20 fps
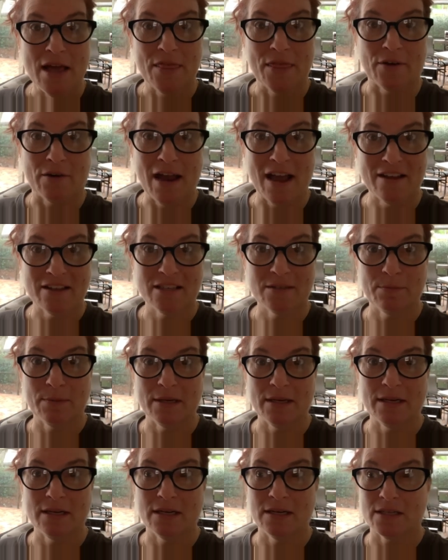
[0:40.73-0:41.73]
There has
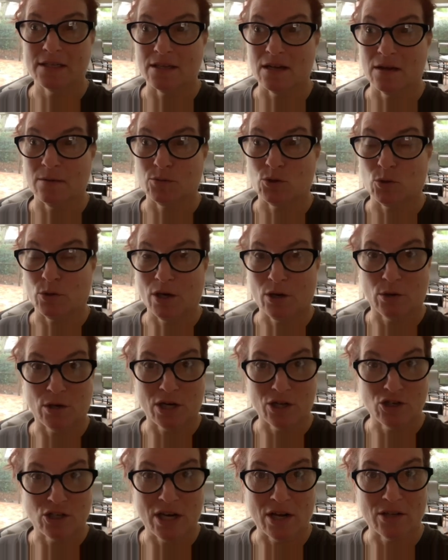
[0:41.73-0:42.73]
been some tornado
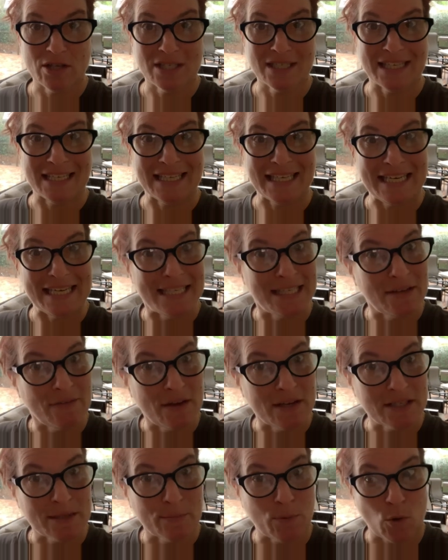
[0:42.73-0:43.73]
touchdowns to the east of
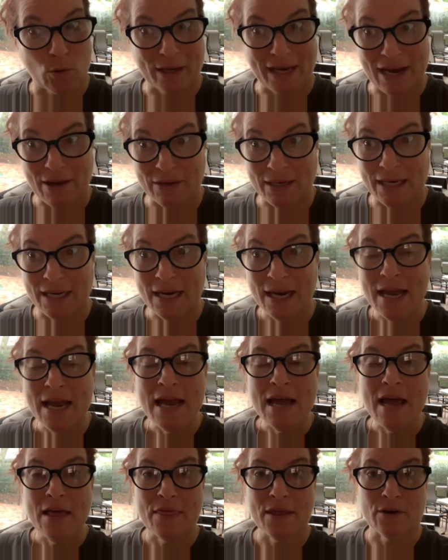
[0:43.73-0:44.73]
us in Polk County.
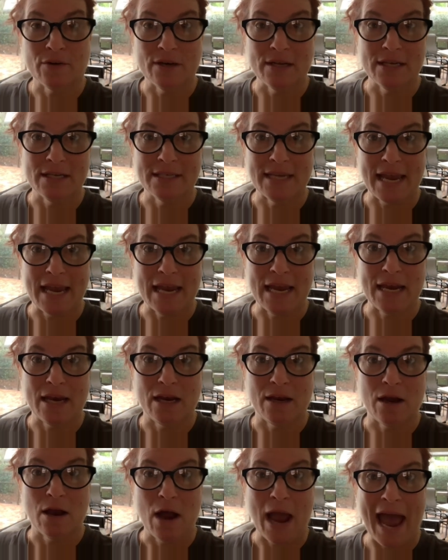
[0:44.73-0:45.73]
There is
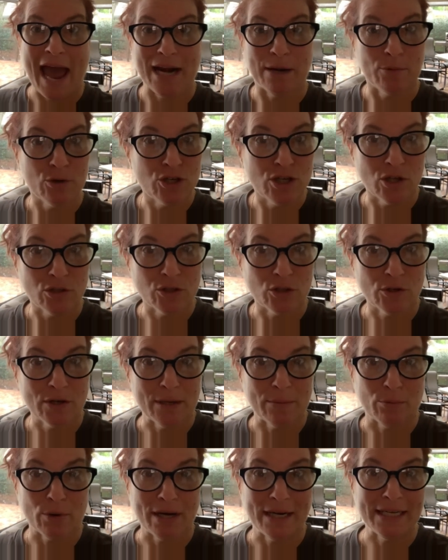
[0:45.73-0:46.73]
a animal shelter
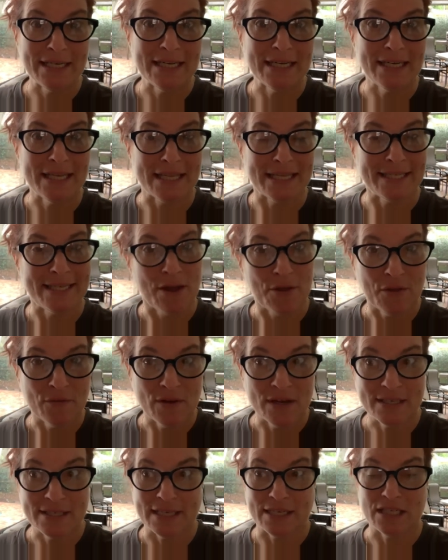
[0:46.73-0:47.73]
in Bradenton to the south of
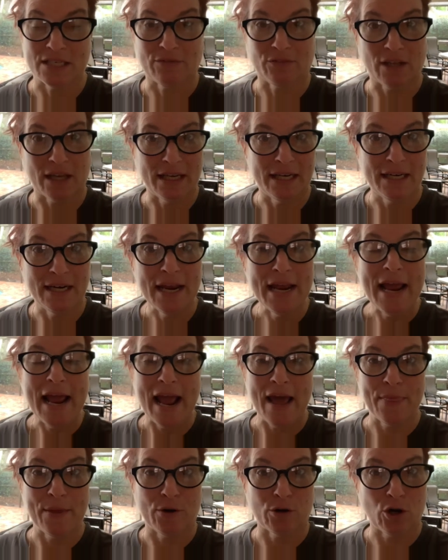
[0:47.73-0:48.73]
us that is flooded,
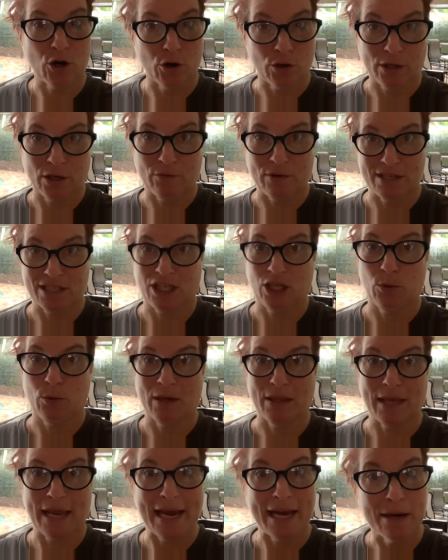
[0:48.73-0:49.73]
and they're currently
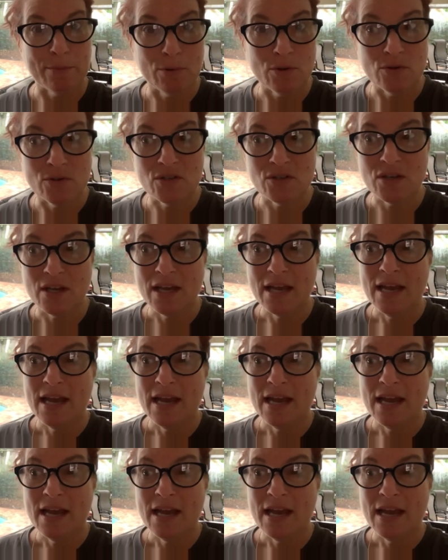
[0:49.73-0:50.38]
rescuing the animals.